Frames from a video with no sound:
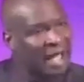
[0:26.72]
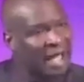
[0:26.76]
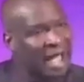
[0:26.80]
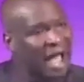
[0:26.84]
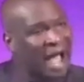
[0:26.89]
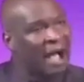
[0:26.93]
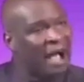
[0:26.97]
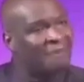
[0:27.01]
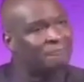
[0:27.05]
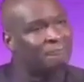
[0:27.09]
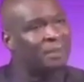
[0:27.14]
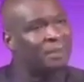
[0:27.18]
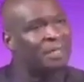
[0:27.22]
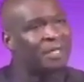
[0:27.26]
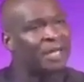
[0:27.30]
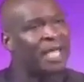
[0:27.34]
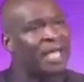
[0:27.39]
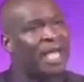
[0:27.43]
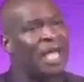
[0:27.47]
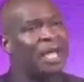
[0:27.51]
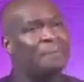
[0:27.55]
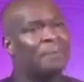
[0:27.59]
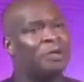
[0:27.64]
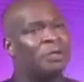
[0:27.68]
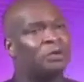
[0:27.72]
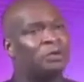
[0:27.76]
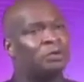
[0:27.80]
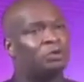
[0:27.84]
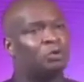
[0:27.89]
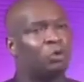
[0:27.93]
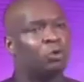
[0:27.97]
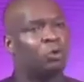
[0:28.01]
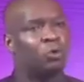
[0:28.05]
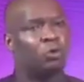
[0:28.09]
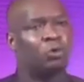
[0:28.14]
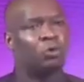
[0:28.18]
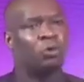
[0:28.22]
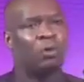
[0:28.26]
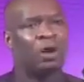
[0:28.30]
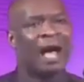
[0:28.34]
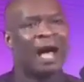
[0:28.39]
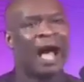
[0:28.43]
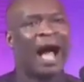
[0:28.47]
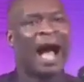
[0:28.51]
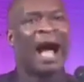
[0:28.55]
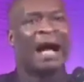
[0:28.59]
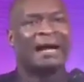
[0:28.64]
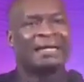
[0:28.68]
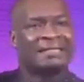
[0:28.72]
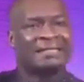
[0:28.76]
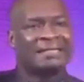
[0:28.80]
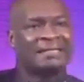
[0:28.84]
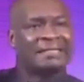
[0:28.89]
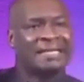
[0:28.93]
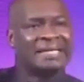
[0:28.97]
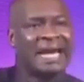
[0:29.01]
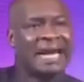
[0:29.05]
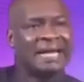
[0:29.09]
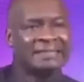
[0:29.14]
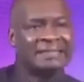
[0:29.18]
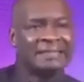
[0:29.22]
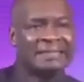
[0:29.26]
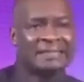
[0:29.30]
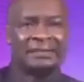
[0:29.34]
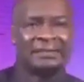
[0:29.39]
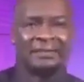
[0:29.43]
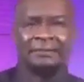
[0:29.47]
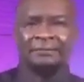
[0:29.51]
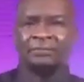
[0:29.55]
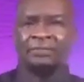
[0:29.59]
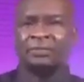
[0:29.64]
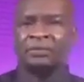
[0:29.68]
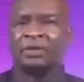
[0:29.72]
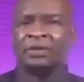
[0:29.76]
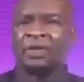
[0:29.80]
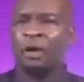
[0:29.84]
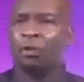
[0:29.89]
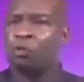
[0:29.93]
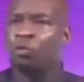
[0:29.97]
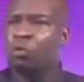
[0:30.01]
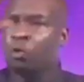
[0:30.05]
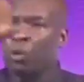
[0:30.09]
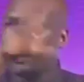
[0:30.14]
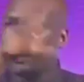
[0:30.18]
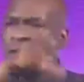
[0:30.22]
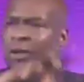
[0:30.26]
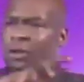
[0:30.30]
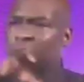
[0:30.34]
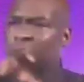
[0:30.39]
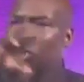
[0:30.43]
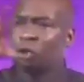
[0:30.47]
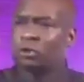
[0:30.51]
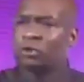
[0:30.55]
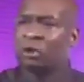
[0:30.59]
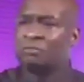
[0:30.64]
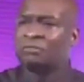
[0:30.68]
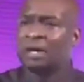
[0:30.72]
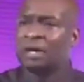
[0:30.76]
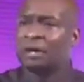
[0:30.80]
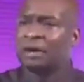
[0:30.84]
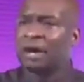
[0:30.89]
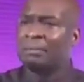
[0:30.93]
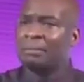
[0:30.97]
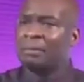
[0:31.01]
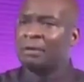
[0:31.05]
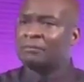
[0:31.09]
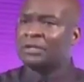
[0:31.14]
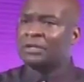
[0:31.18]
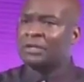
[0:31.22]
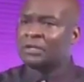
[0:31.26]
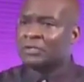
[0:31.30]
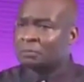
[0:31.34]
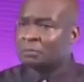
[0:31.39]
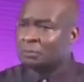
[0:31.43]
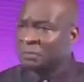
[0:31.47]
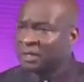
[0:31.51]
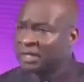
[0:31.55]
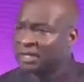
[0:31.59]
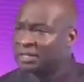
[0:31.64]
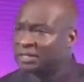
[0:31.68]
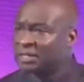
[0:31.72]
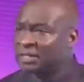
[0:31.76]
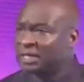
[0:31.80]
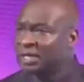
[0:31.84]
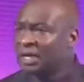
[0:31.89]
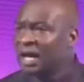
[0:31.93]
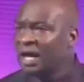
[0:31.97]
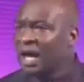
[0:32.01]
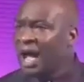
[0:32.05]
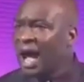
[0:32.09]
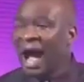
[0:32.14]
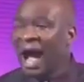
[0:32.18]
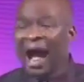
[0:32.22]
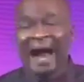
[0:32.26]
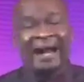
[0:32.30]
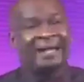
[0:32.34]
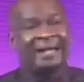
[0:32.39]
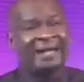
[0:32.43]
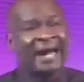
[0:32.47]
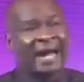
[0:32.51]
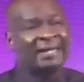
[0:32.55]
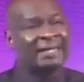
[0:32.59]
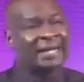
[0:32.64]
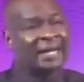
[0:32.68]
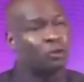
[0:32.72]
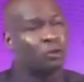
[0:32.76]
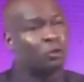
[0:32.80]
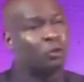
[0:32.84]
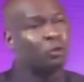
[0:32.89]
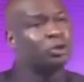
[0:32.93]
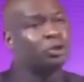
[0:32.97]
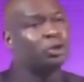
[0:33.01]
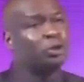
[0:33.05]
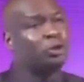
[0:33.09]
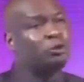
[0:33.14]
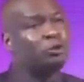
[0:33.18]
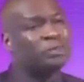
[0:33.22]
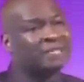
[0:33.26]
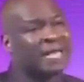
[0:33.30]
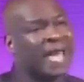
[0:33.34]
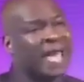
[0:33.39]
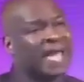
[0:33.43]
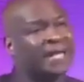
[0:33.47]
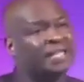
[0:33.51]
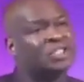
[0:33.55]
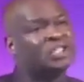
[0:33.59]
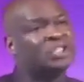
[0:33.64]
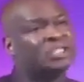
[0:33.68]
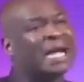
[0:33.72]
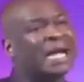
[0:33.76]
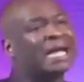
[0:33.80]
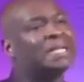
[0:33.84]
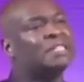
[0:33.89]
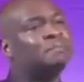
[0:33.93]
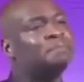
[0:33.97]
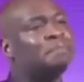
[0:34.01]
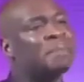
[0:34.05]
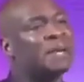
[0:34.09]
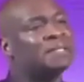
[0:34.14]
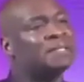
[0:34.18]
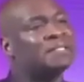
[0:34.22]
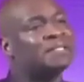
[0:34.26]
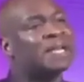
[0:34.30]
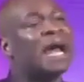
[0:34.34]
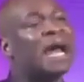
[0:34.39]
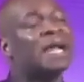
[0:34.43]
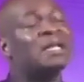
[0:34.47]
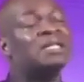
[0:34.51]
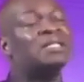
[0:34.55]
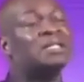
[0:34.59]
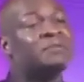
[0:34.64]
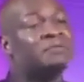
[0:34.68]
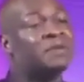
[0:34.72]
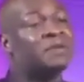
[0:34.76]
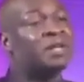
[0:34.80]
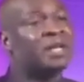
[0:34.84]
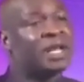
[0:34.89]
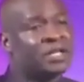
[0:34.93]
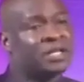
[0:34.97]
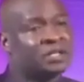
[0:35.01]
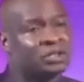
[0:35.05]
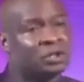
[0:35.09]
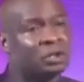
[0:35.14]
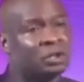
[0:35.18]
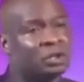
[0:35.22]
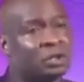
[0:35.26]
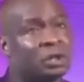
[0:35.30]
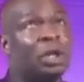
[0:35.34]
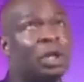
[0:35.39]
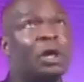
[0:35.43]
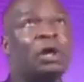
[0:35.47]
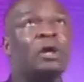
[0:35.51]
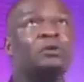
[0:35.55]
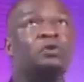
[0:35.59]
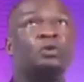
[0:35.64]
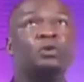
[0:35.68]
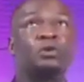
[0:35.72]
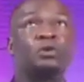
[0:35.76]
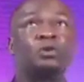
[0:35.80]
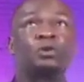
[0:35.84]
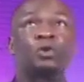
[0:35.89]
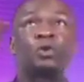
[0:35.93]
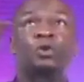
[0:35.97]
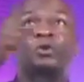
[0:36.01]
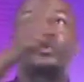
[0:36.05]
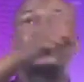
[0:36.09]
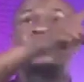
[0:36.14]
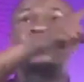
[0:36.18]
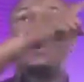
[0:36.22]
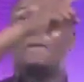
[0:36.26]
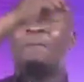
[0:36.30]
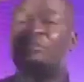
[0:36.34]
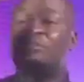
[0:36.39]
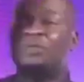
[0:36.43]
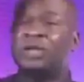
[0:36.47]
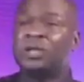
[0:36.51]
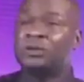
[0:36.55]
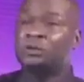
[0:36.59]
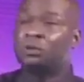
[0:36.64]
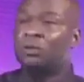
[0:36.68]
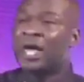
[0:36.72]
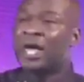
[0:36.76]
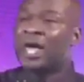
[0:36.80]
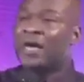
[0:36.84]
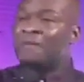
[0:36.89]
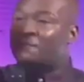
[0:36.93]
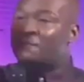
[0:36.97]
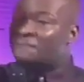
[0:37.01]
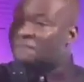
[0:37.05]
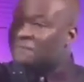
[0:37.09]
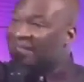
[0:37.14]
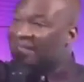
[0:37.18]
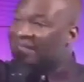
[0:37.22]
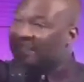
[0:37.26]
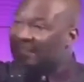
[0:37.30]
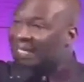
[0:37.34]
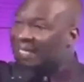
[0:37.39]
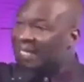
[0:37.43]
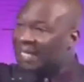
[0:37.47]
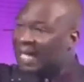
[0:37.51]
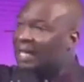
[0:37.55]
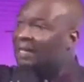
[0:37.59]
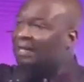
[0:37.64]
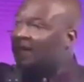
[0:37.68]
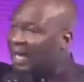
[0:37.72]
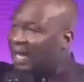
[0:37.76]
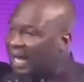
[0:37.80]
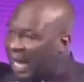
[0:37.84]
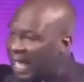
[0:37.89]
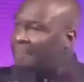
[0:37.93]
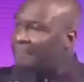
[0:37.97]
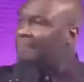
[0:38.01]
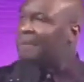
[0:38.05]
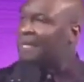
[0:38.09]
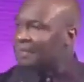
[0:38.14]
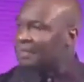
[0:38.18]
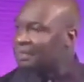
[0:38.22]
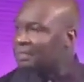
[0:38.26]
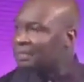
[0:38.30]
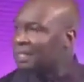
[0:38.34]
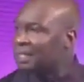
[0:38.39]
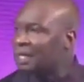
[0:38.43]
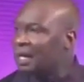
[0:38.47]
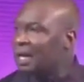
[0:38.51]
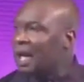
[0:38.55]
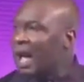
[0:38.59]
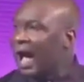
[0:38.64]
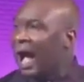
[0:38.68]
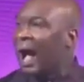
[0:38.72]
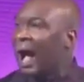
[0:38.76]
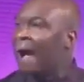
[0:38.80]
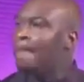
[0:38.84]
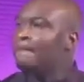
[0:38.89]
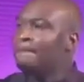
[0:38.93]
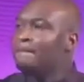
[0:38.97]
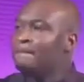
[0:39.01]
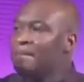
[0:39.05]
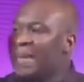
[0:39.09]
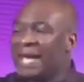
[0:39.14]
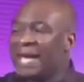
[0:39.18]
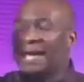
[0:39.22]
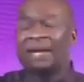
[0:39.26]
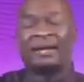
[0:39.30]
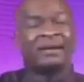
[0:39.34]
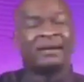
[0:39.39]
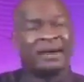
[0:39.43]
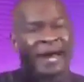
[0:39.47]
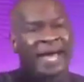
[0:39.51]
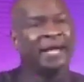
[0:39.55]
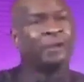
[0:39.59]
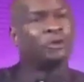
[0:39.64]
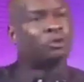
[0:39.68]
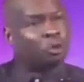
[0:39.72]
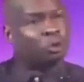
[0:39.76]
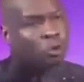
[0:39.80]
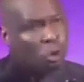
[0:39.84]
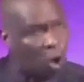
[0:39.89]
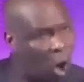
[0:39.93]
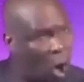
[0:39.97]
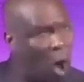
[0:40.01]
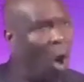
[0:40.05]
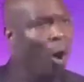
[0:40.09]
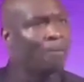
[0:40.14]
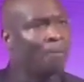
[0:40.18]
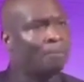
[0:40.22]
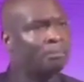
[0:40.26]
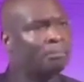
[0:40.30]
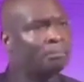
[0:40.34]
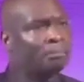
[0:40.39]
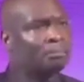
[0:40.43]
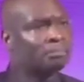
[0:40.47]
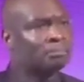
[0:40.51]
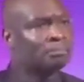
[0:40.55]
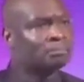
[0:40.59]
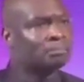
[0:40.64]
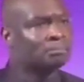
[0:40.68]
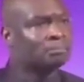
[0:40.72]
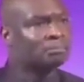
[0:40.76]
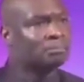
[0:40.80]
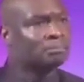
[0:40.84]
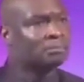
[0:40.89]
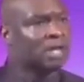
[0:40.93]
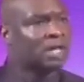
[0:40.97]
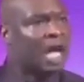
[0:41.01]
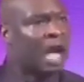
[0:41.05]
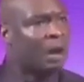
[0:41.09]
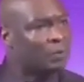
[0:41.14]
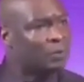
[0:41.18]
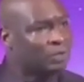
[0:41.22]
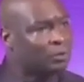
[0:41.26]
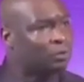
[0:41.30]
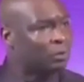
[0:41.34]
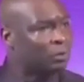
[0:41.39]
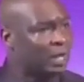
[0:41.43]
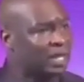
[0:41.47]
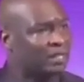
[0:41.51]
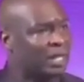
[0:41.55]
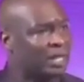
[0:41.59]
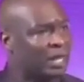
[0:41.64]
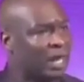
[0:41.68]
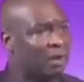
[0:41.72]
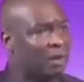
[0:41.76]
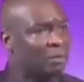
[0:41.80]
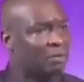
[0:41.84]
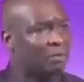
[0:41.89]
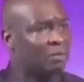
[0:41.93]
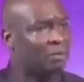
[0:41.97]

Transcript: have been able to access the windows of the realm of the spirit, and that they could use enchantments and divination to do something to a physical climate and make rain to come. Are we together now?